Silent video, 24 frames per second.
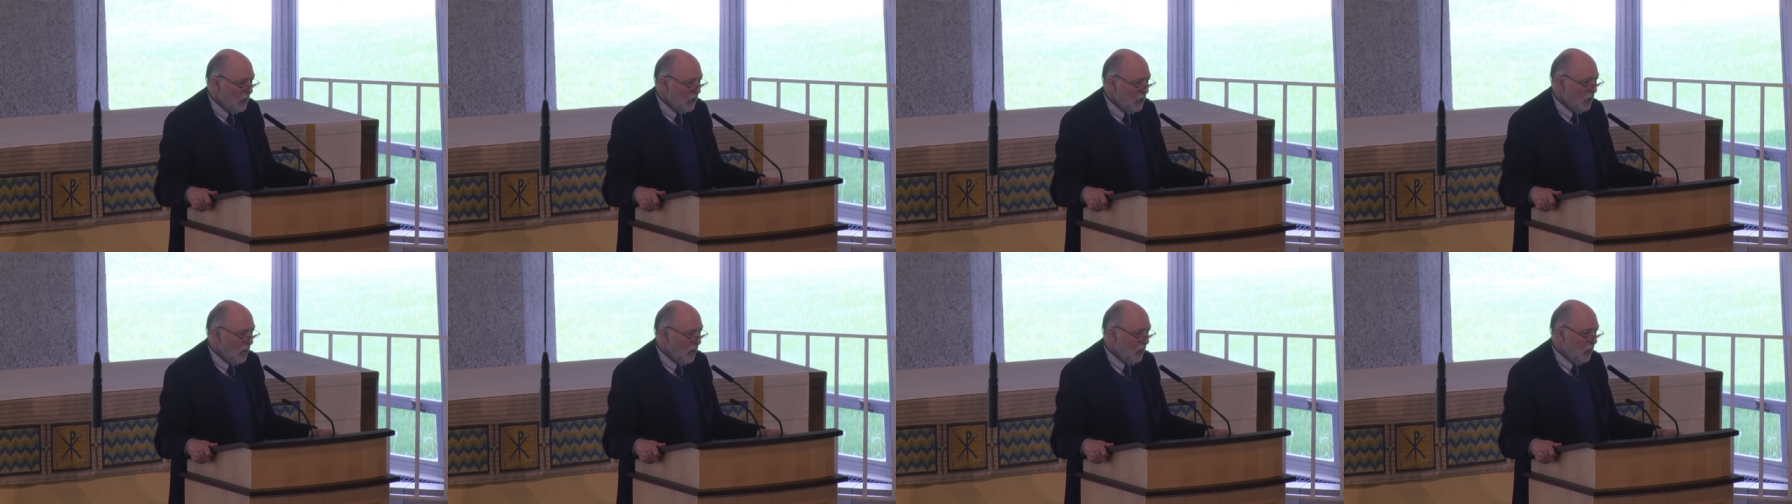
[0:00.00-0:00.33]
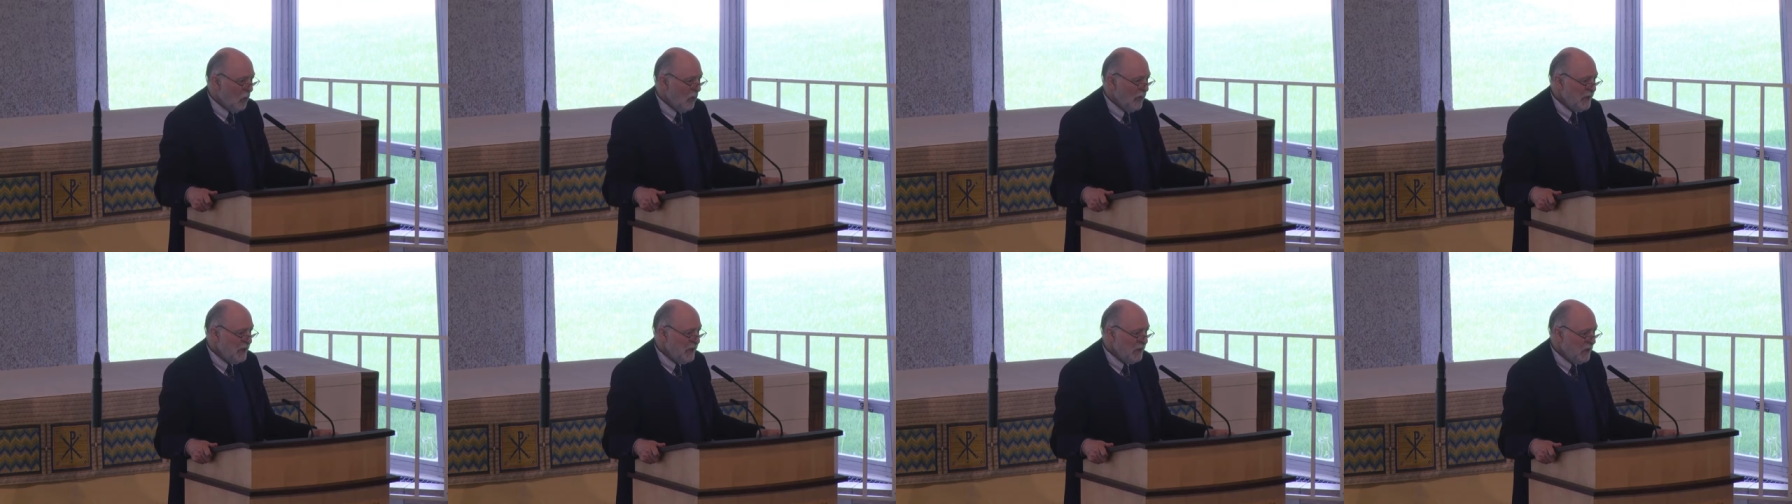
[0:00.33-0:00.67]
or
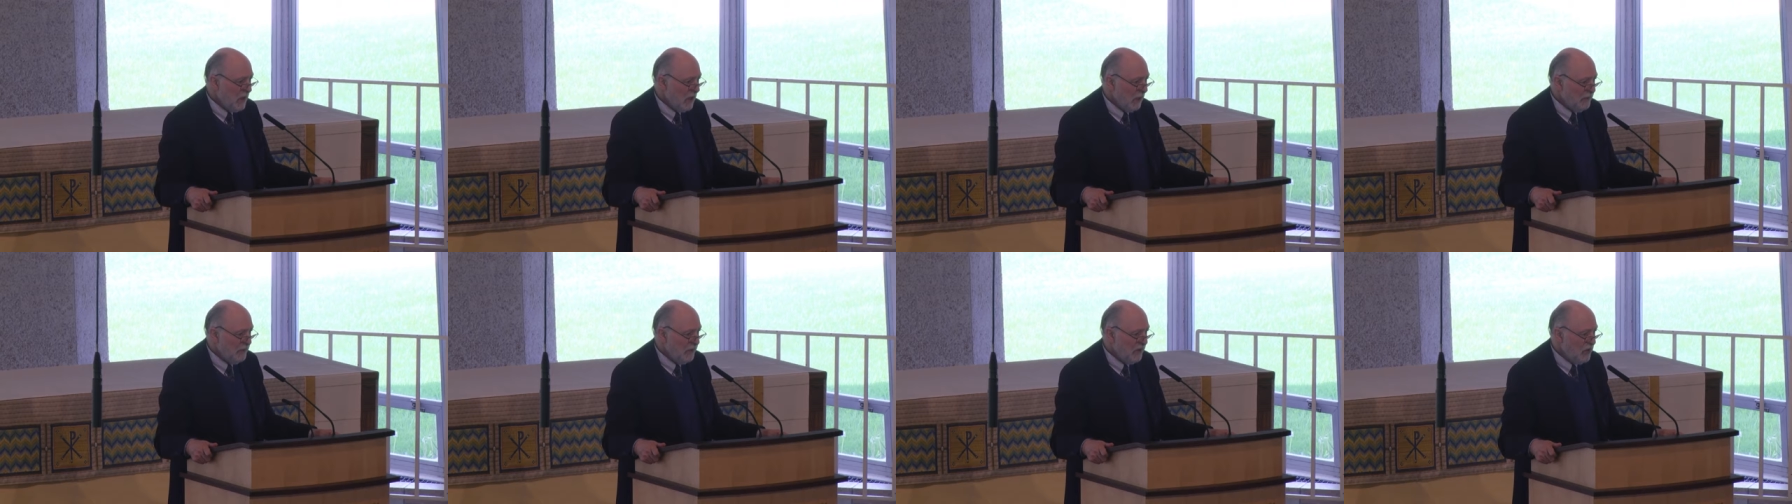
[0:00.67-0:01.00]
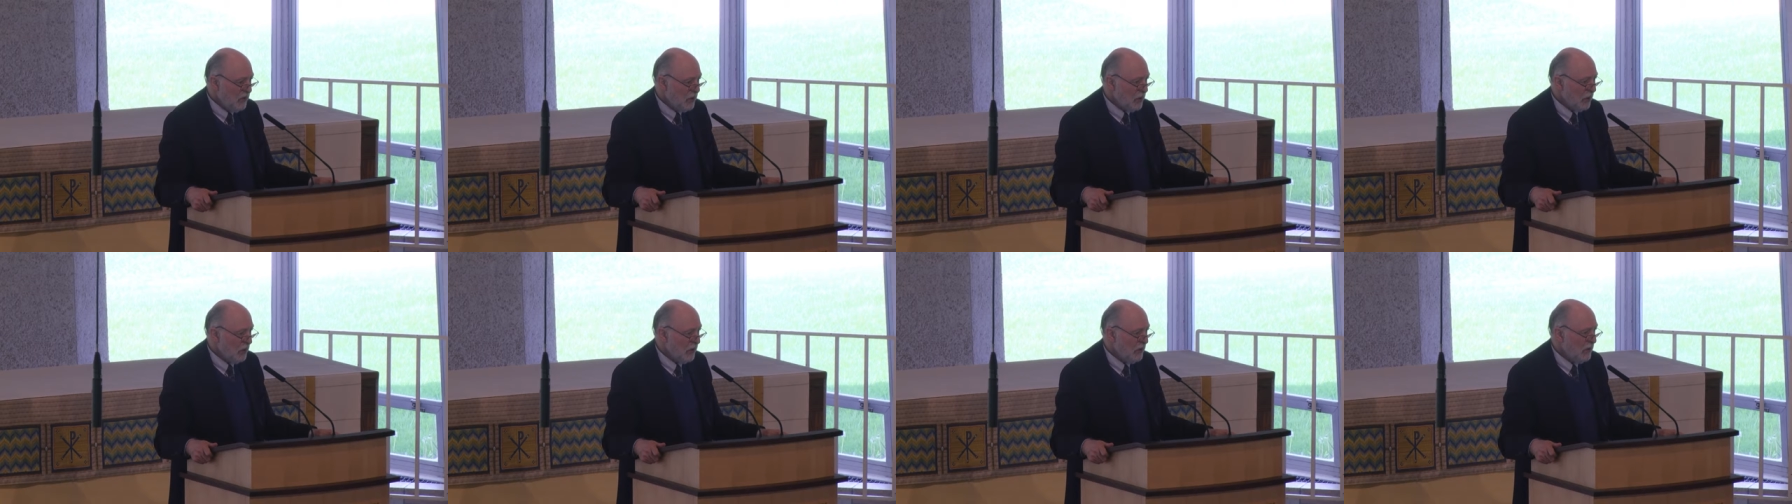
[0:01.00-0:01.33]
when you come to
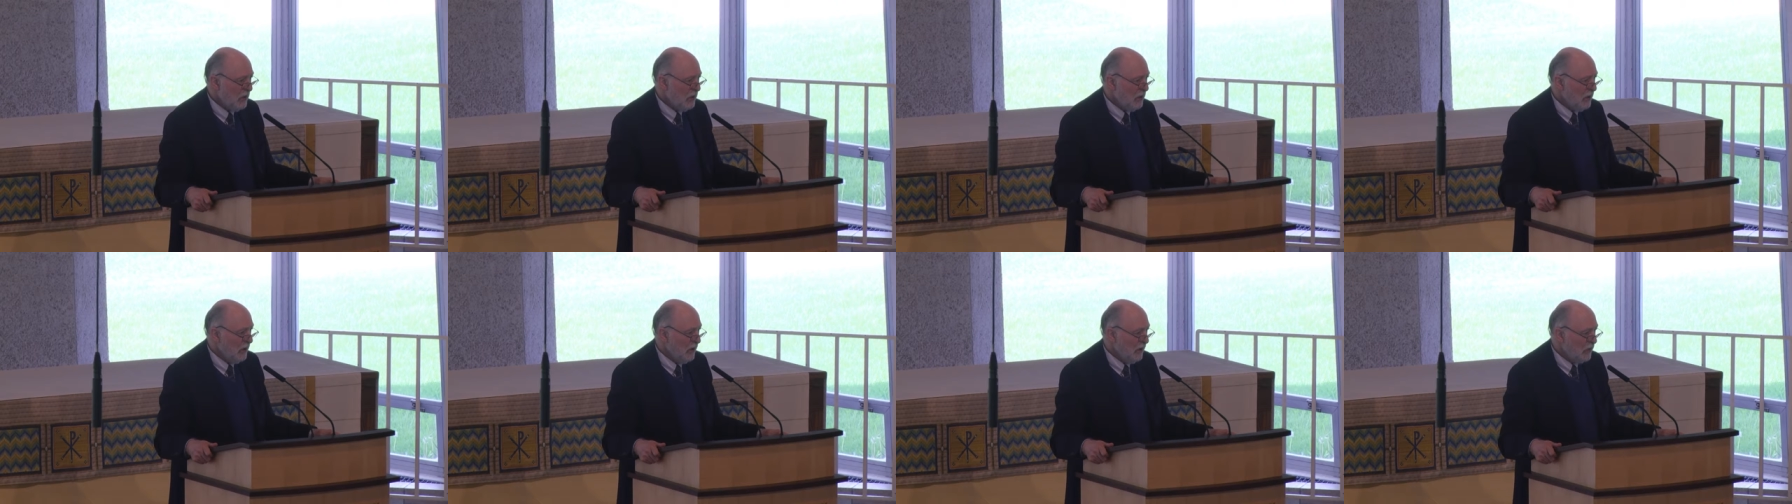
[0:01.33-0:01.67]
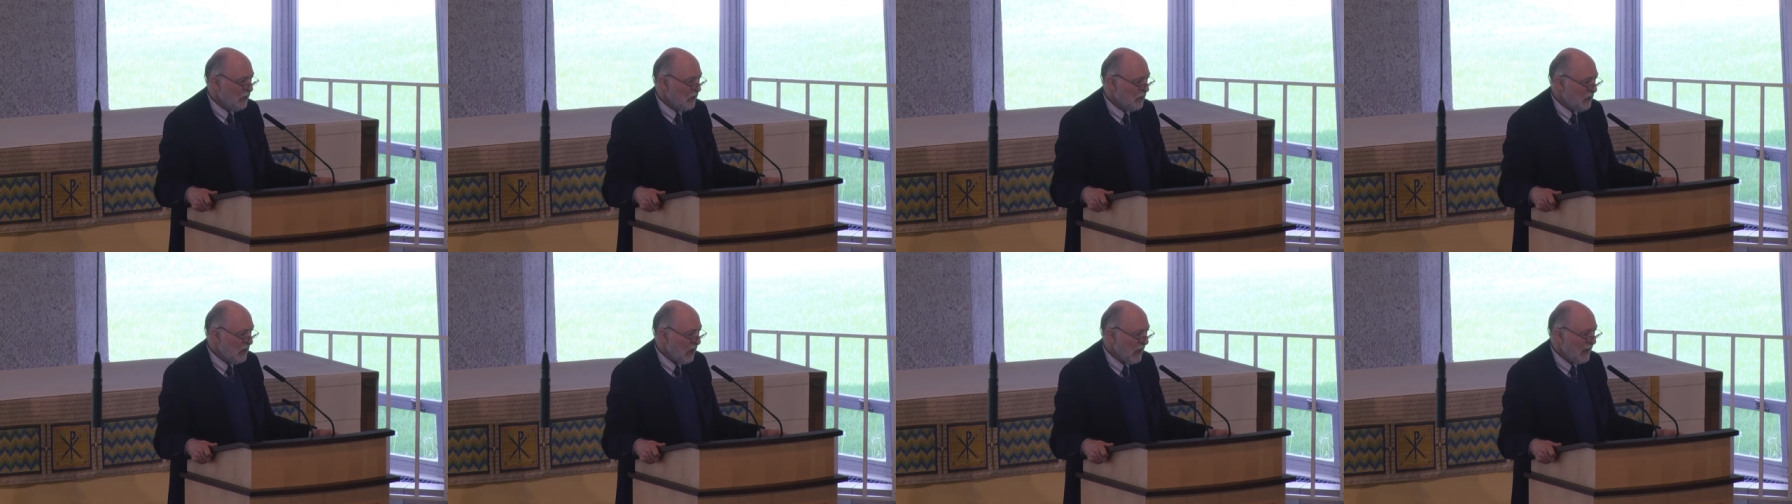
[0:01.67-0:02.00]
church in
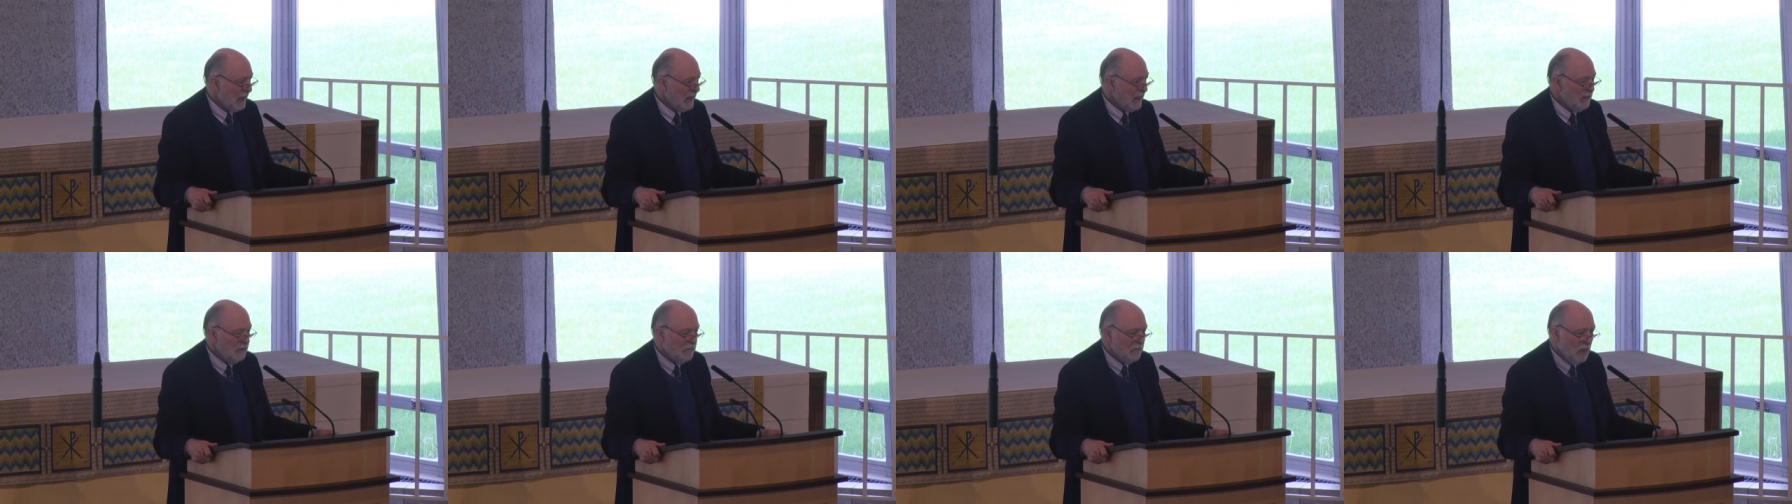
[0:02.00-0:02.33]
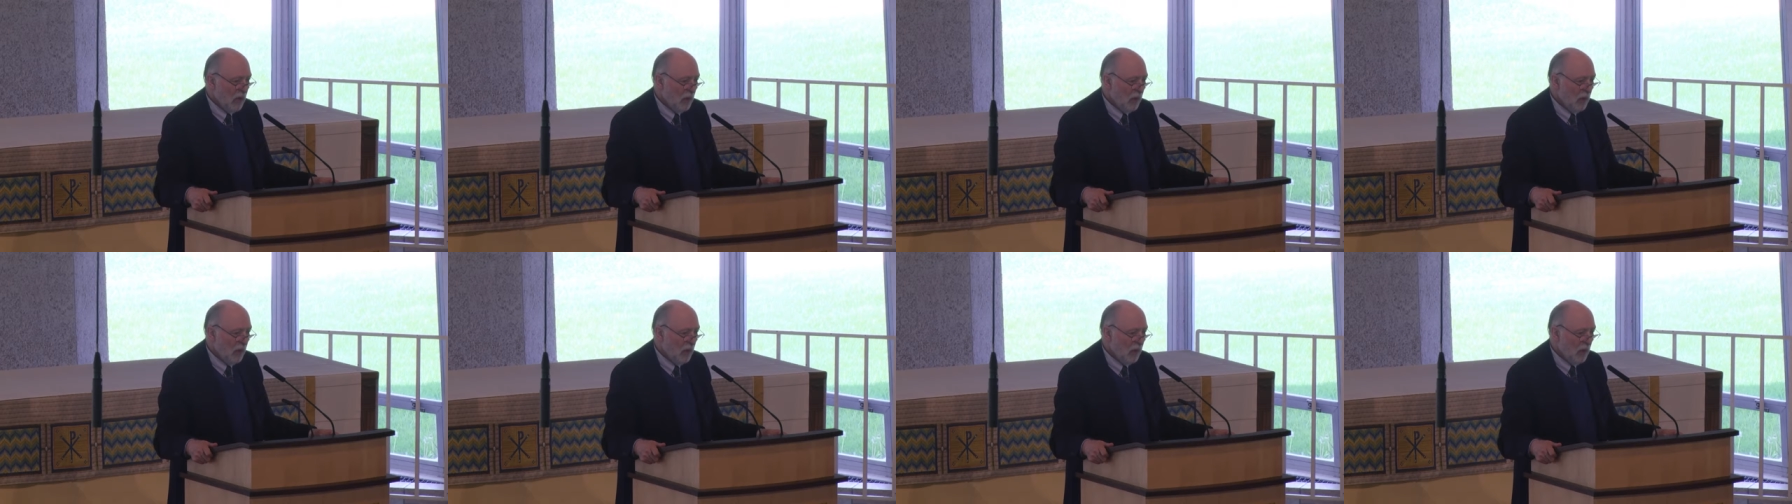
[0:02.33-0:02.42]
those silent